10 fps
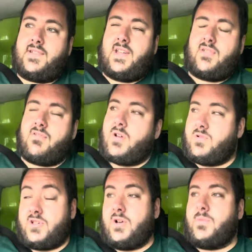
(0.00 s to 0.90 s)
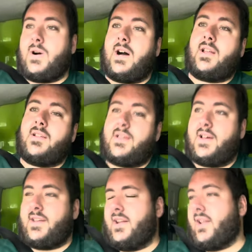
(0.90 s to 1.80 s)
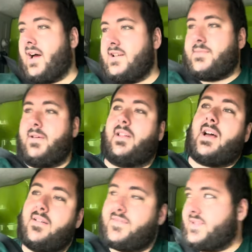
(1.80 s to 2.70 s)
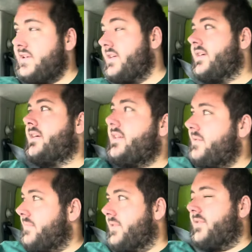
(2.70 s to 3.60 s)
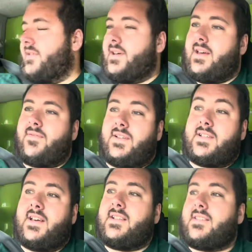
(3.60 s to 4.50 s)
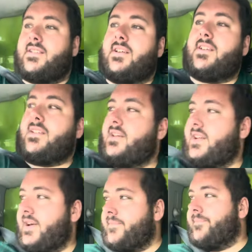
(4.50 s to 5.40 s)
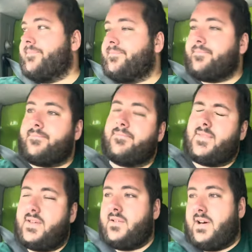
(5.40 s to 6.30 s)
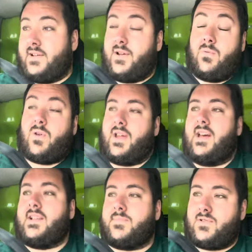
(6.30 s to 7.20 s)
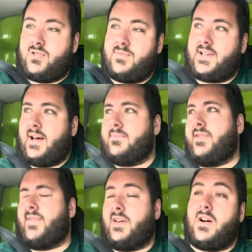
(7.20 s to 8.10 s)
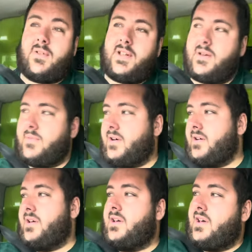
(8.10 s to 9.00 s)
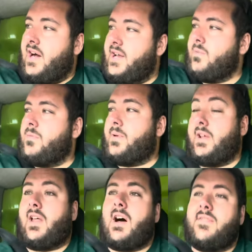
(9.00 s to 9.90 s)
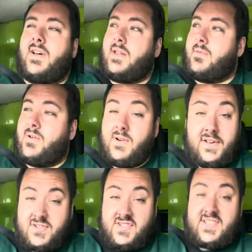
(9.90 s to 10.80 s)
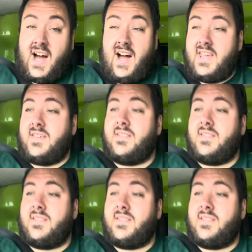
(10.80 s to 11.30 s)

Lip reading: grow so well and they like to be left. But if it is that, I don't know what it is, but sometimes you think, oh, you know what, I don't want to be alive anymore, and they just die.